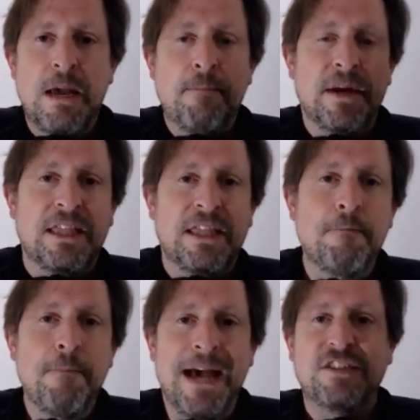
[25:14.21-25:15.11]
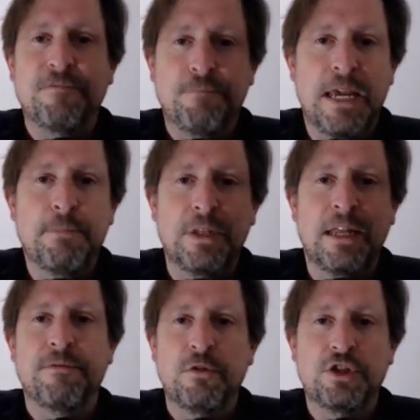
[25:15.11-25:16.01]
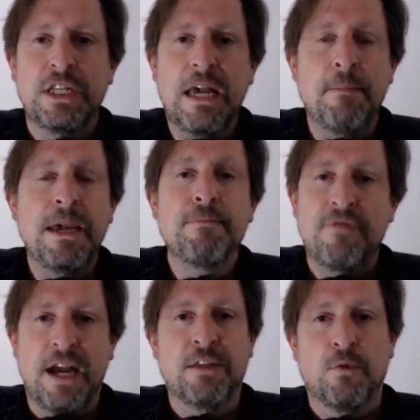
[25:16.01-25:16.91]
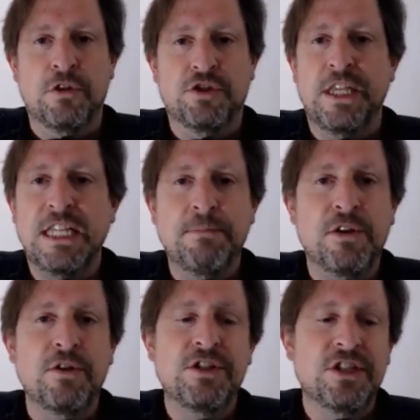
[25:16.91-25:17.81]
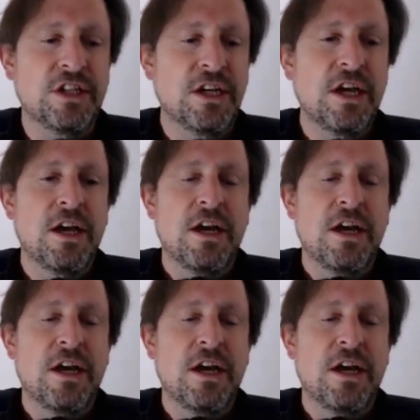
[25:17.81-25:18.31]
But the mass of people, unfortunately, are being brainwashed. And that's because